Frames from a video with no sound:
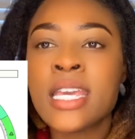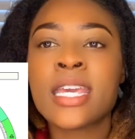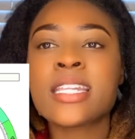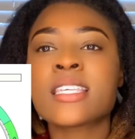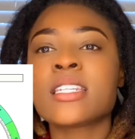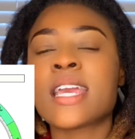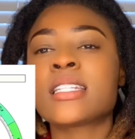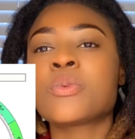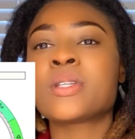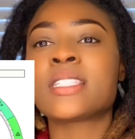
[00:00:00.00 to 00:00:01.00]
it's
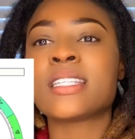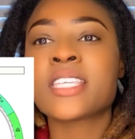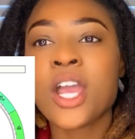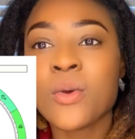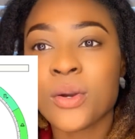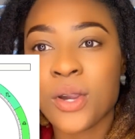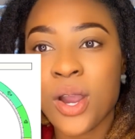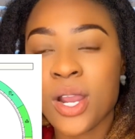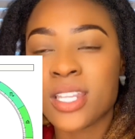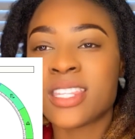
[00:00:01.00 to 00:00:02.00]
connected with the tarot
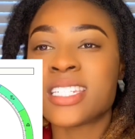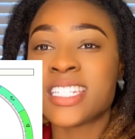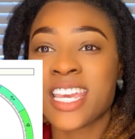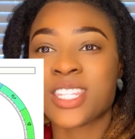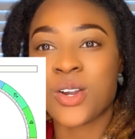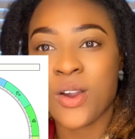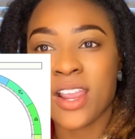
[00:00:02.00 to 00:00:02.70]
card, the death card,